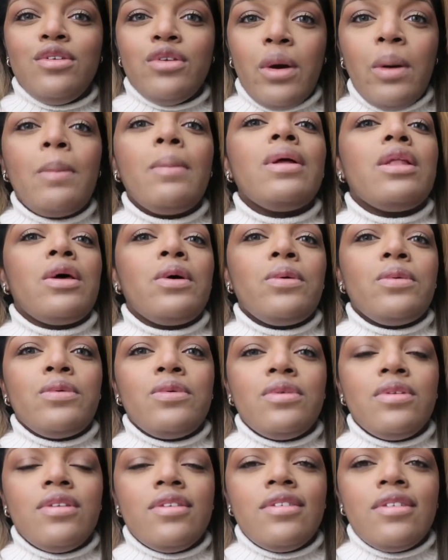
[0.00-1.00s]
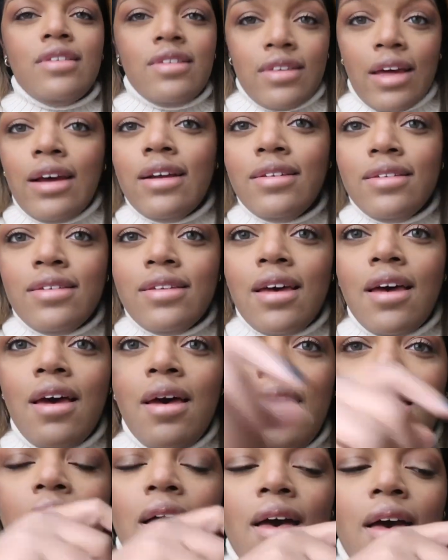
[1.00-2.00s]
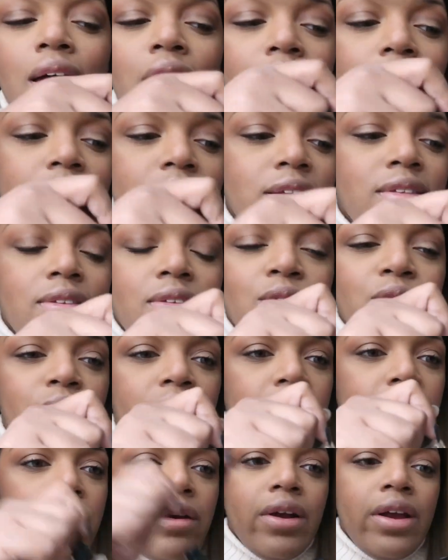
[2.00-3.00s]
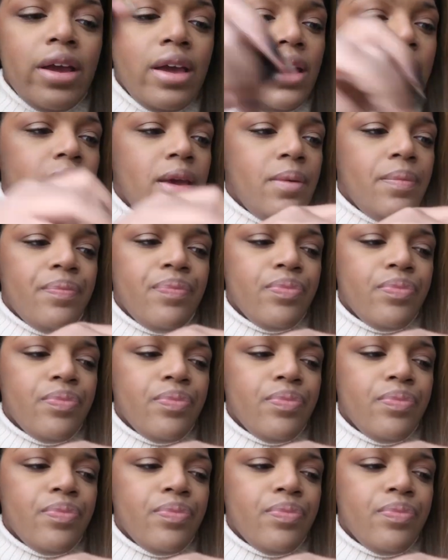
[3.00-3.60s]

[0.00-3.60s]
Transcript: Jo Malone's scent. This is very,